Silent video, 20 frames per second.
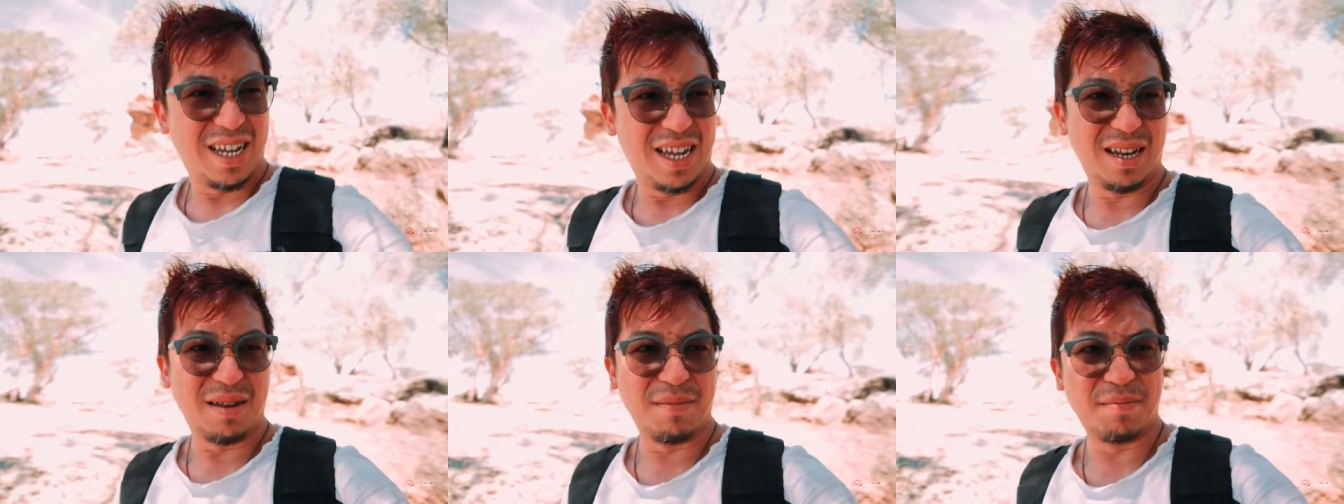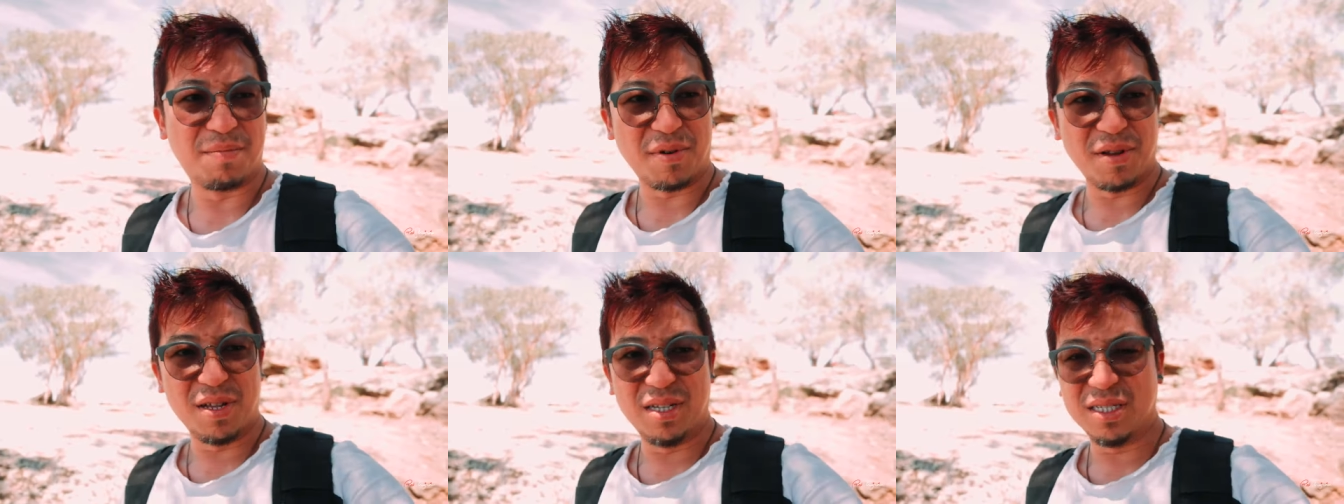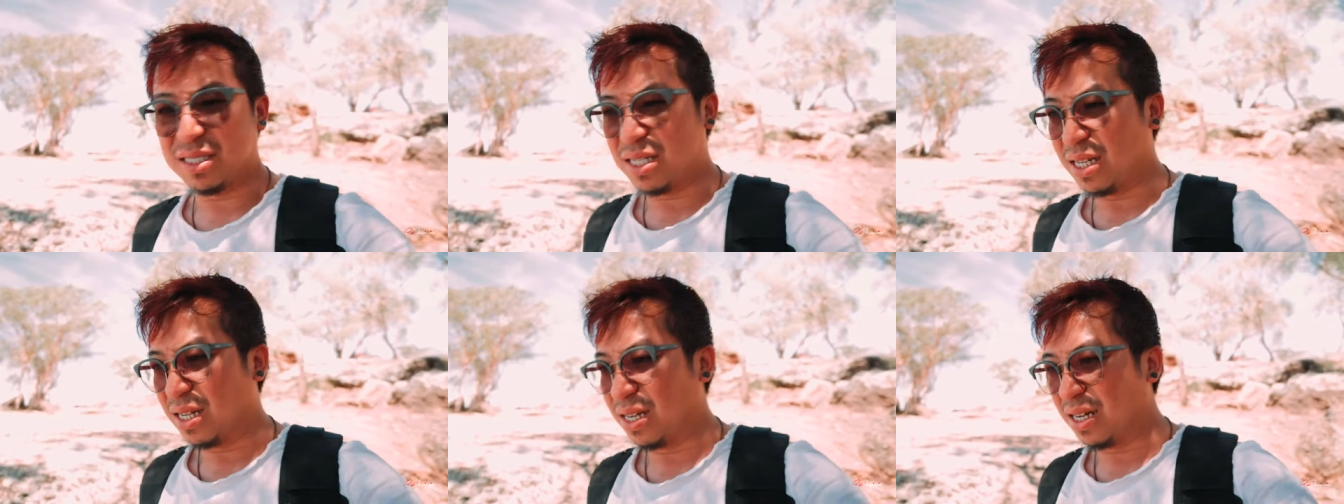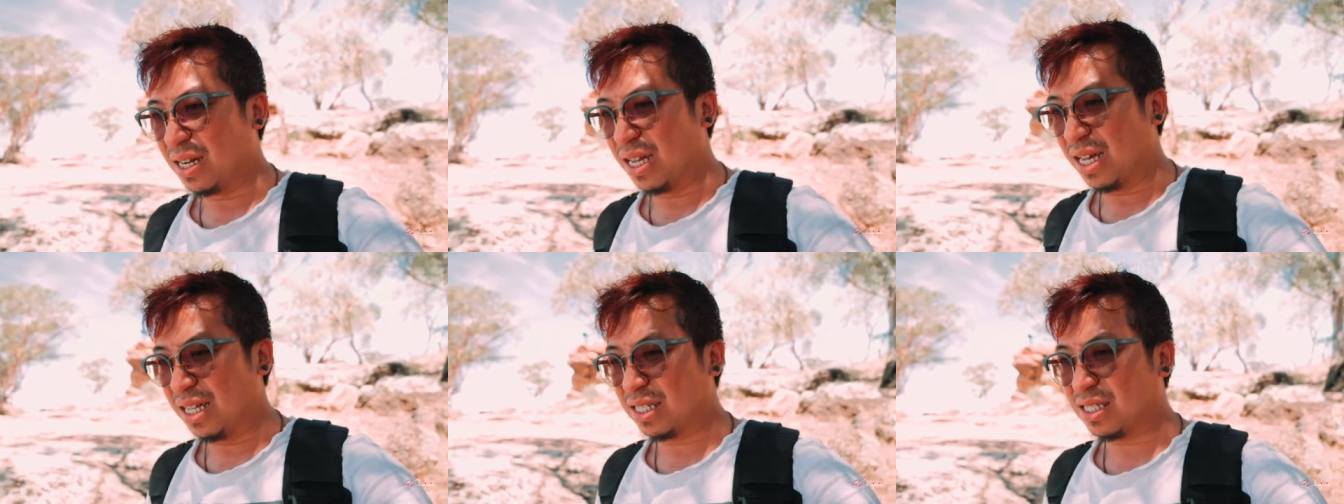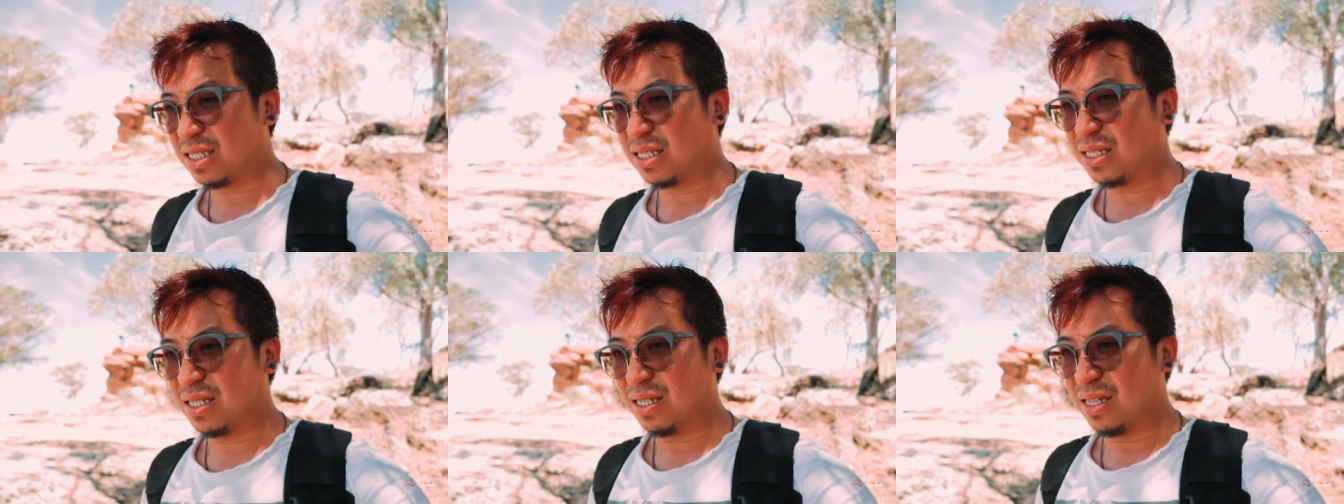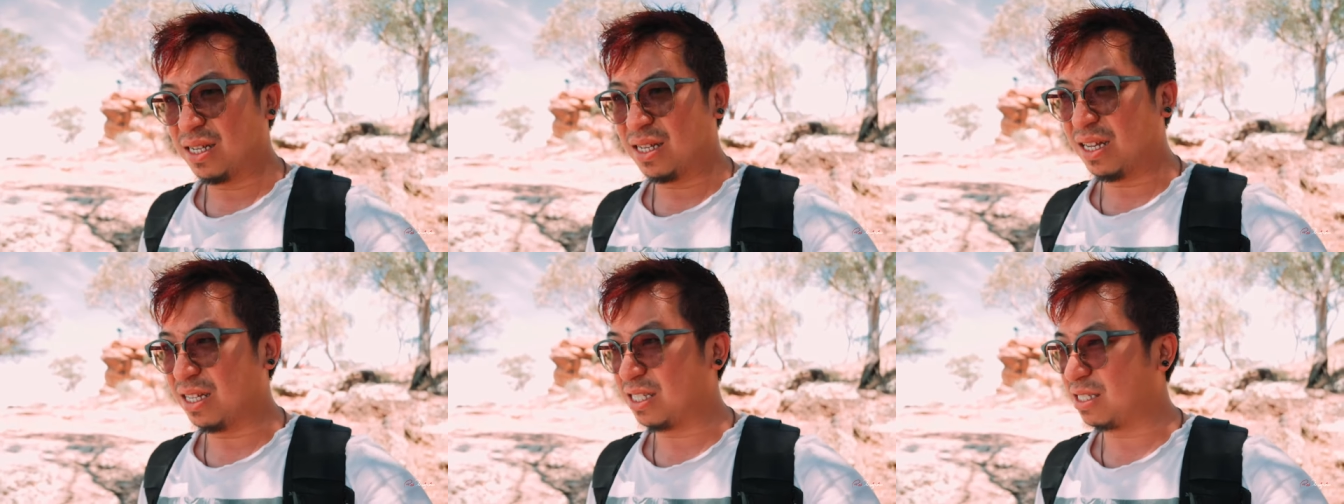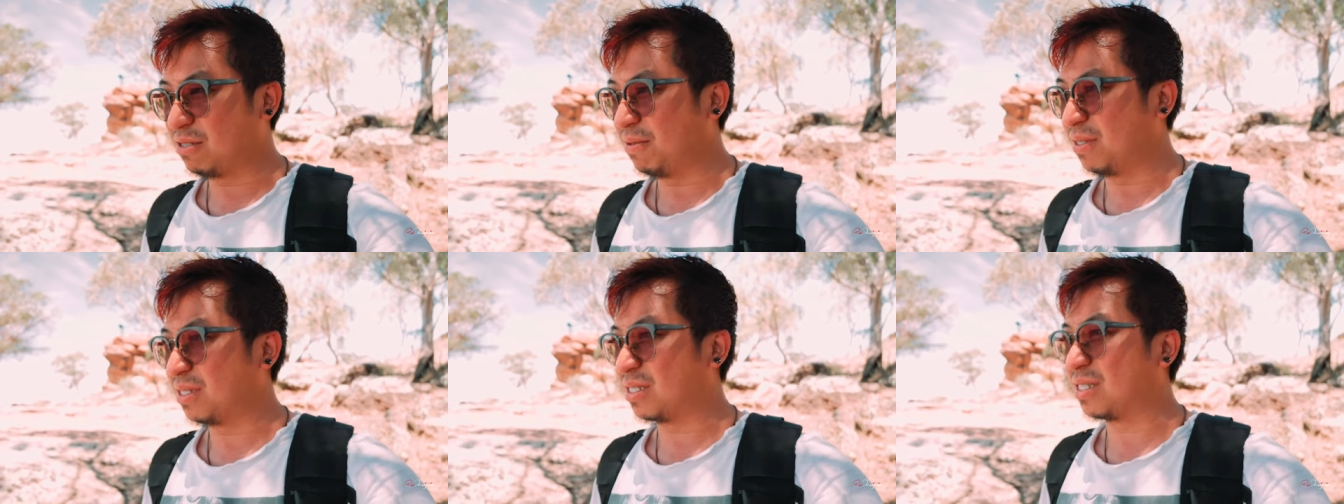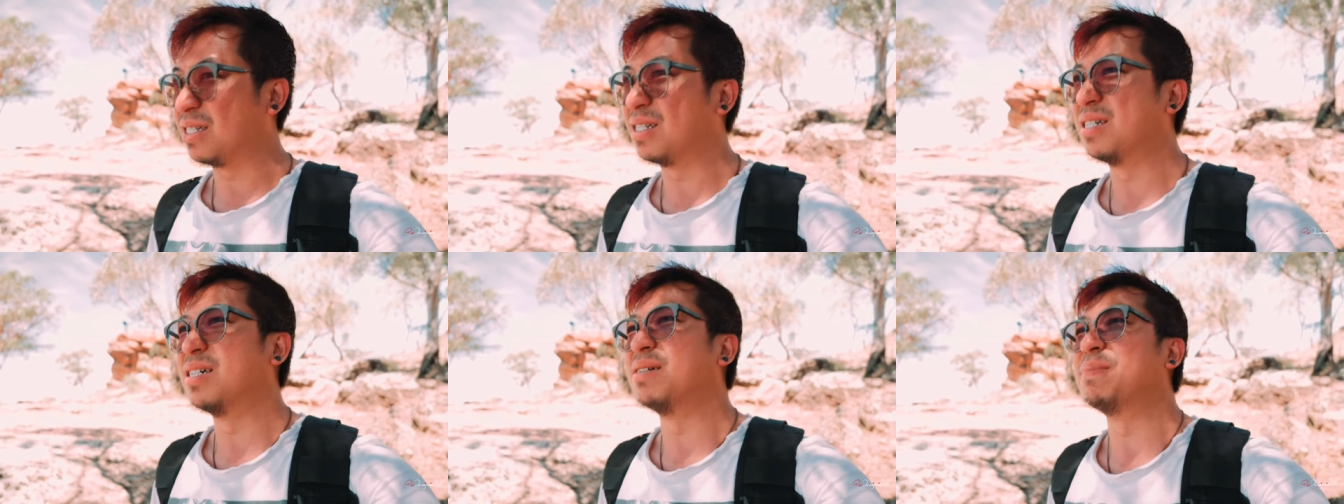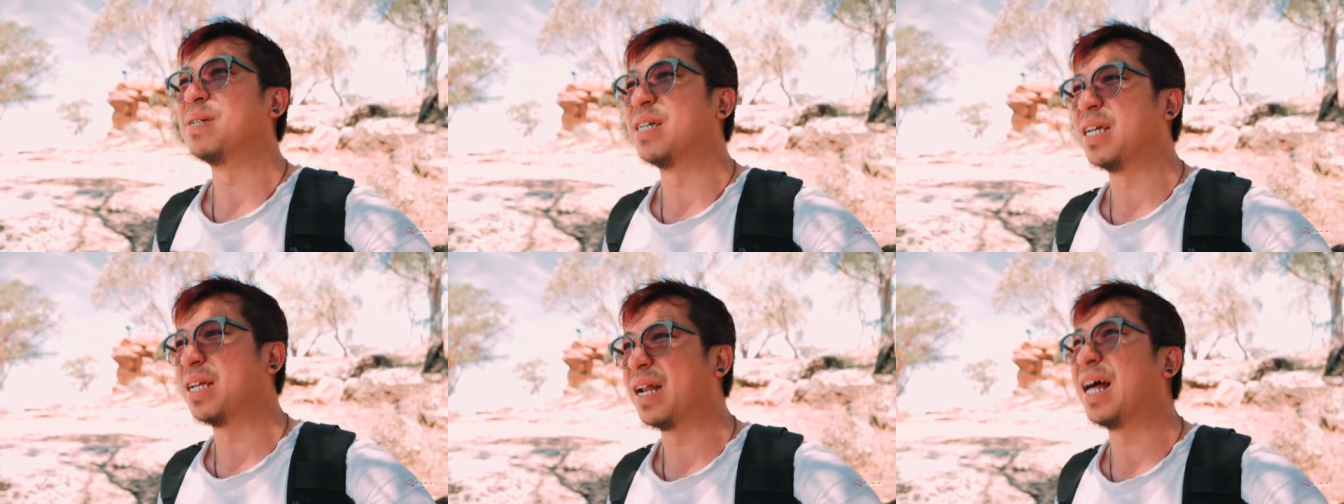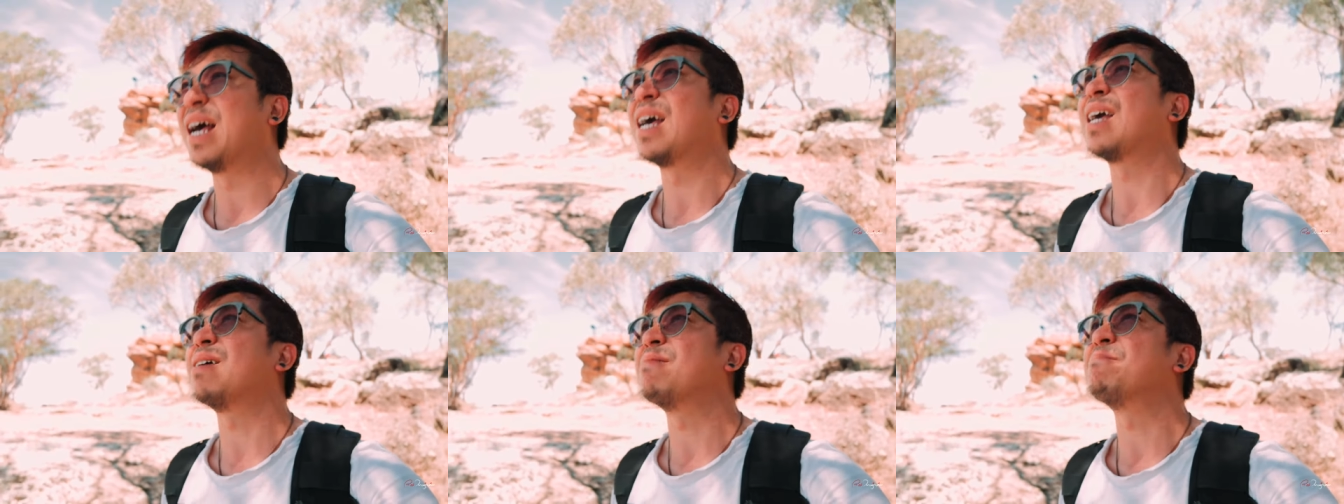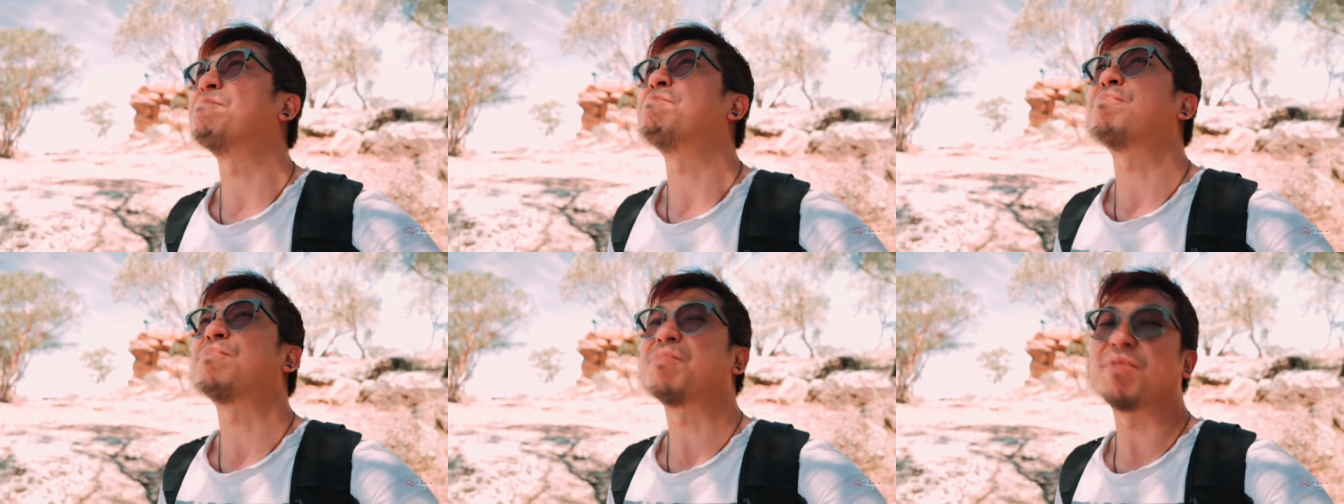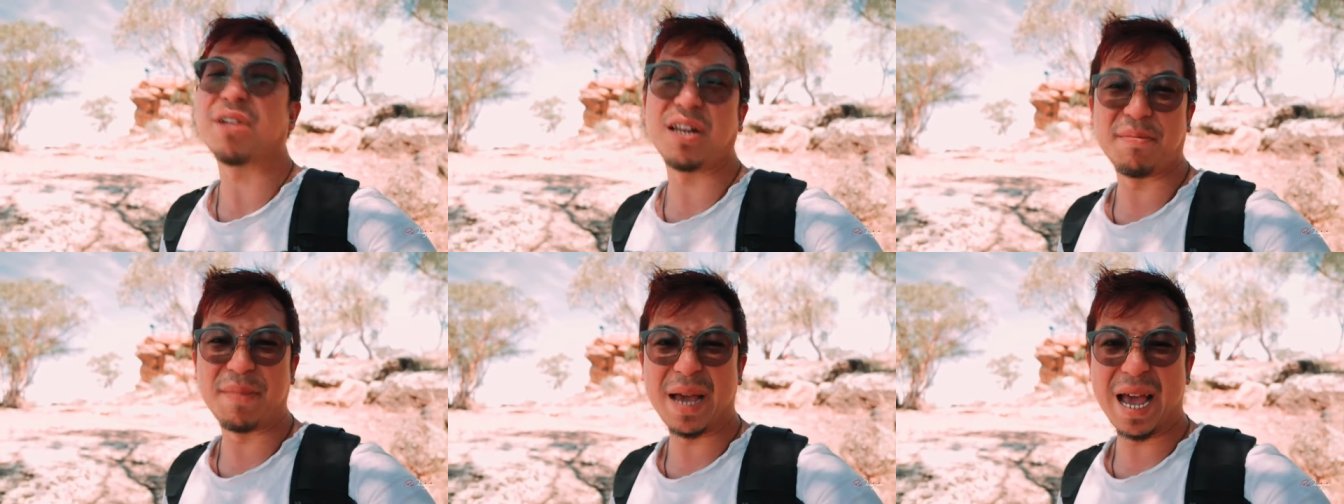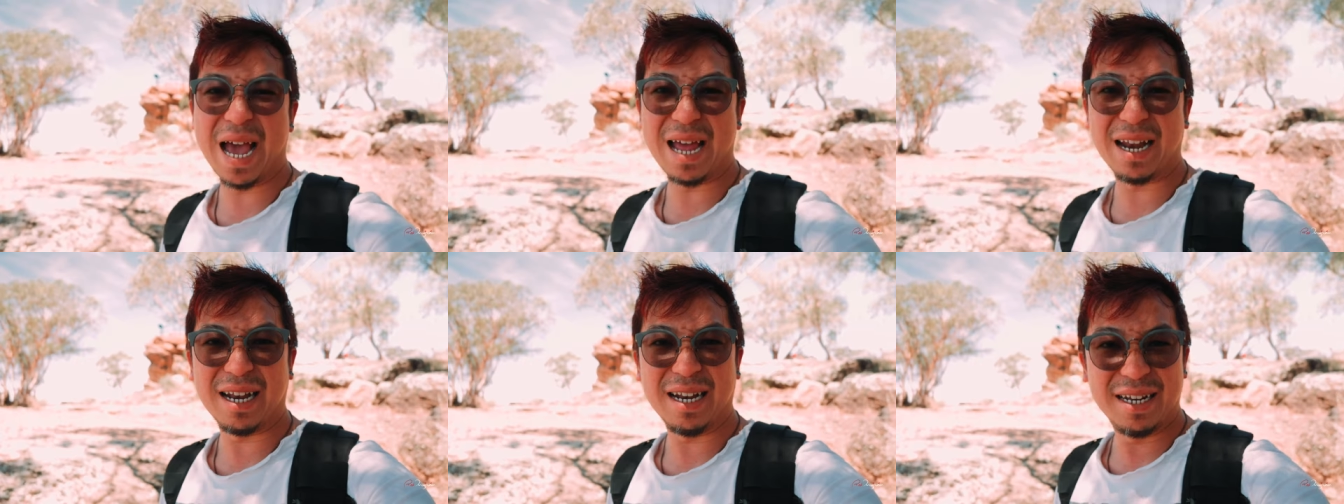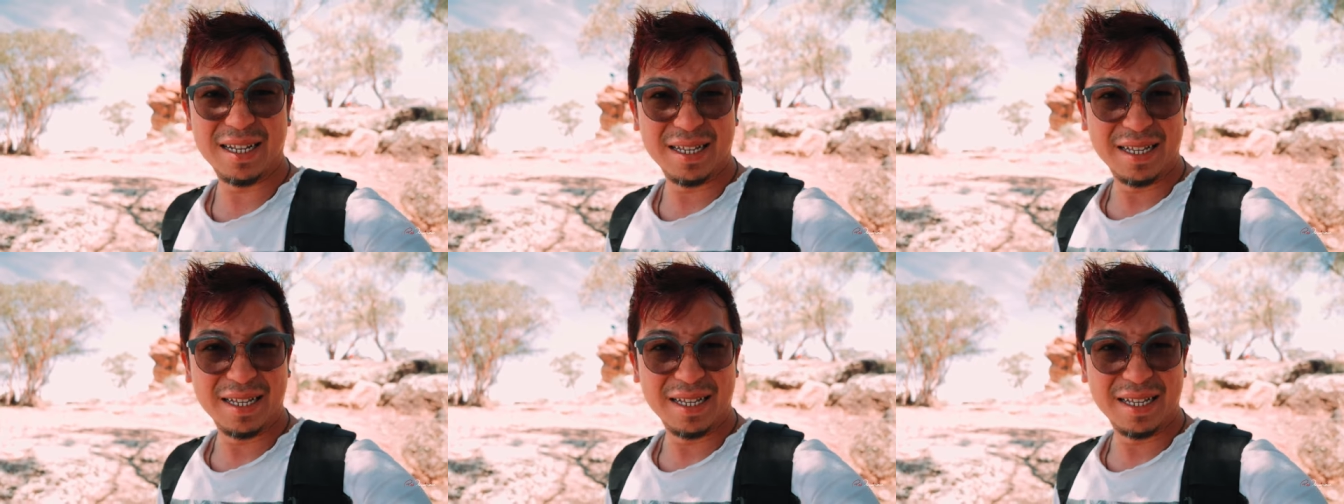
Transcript: any breeze then that's that's what's gonna be like pretty bad